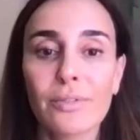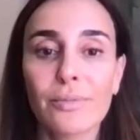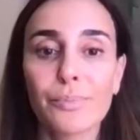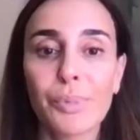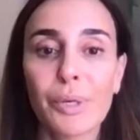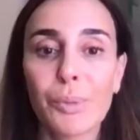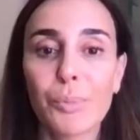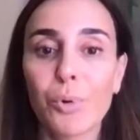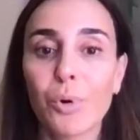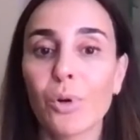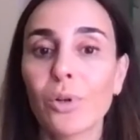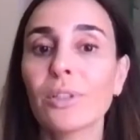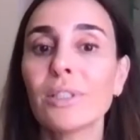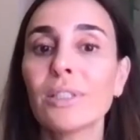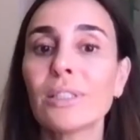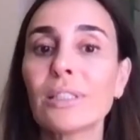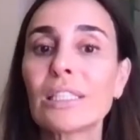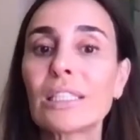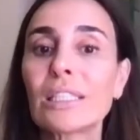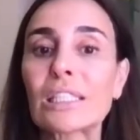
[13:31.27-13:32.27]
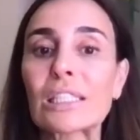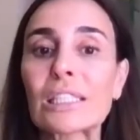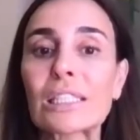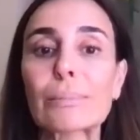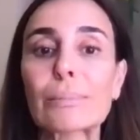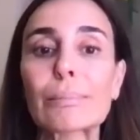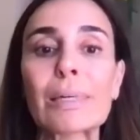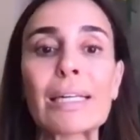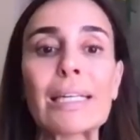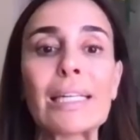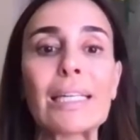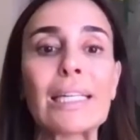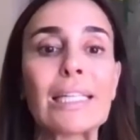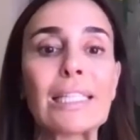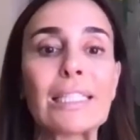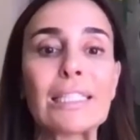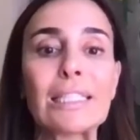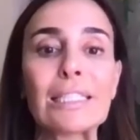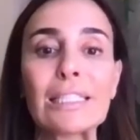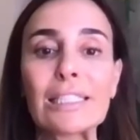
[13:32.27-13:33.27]
people, you know, like my
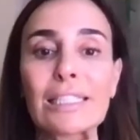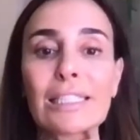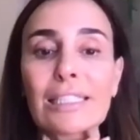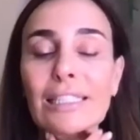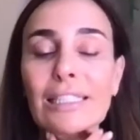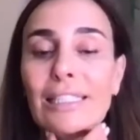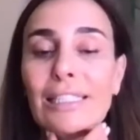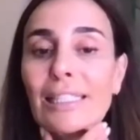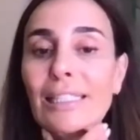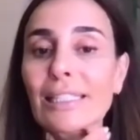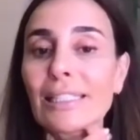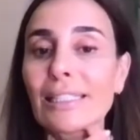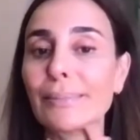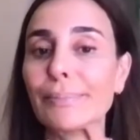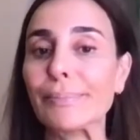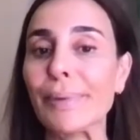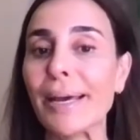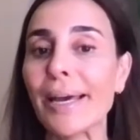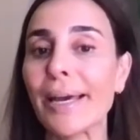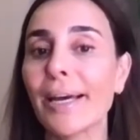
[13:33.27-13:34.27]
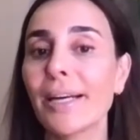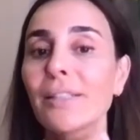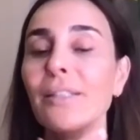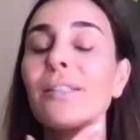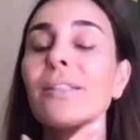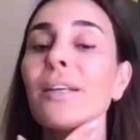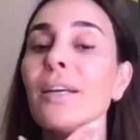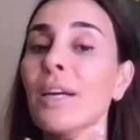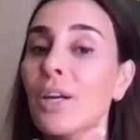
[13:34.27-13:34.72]
age, you know, you get these bands